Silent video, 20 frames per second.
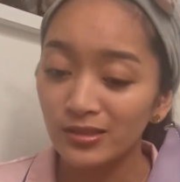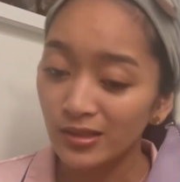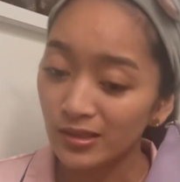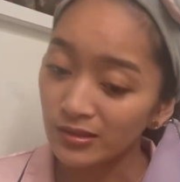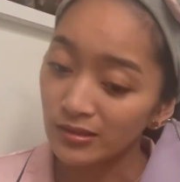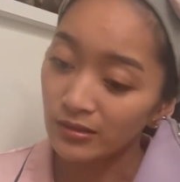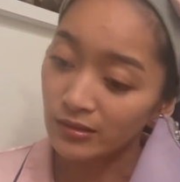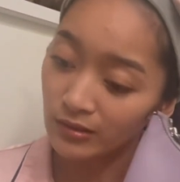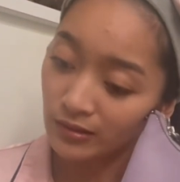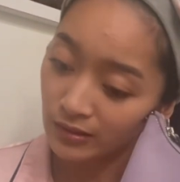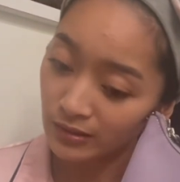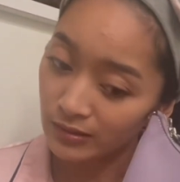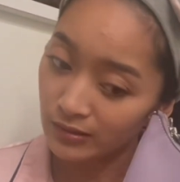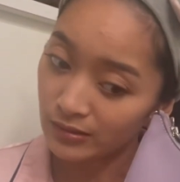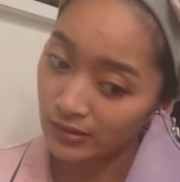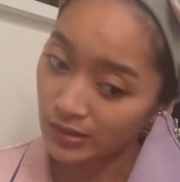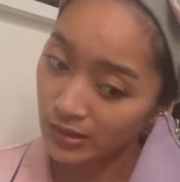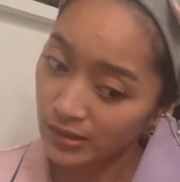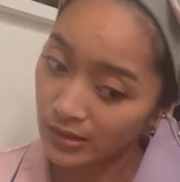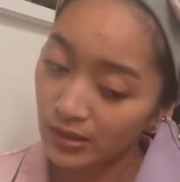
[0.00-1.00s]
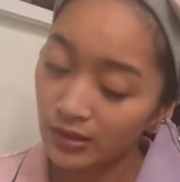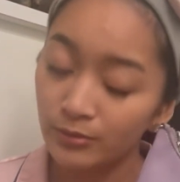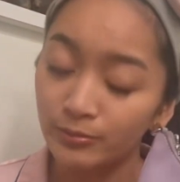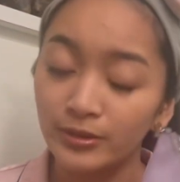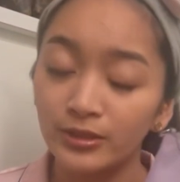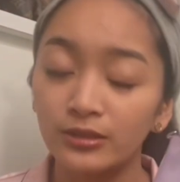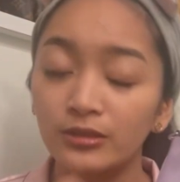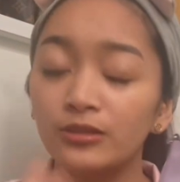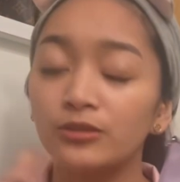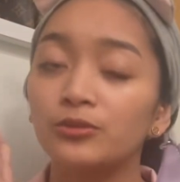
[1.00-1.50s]
says that they had it in stock,
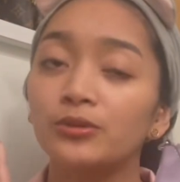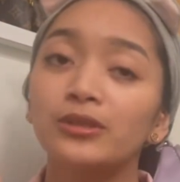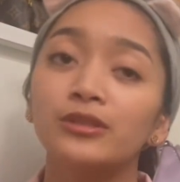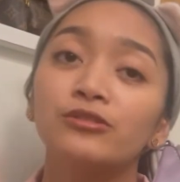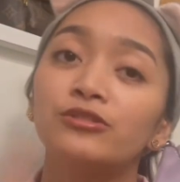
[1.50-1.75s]
but you know what?